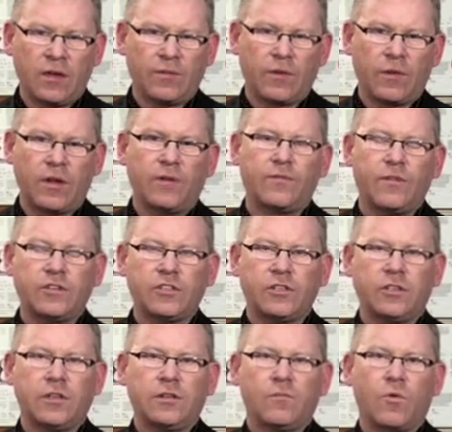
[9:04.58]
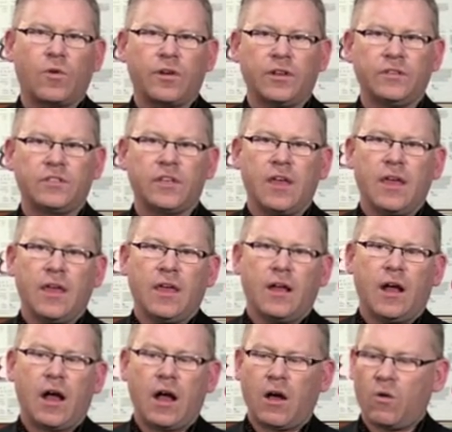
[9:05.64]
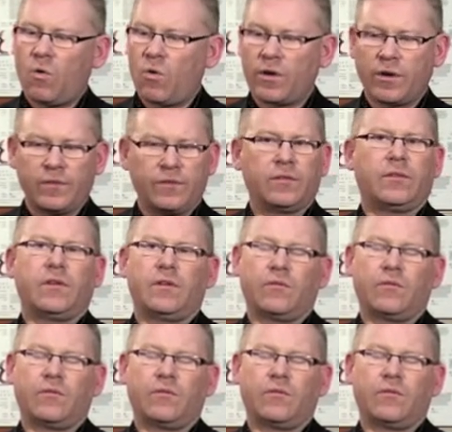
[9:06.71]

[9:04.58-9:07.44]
very efficiently in the mornings, or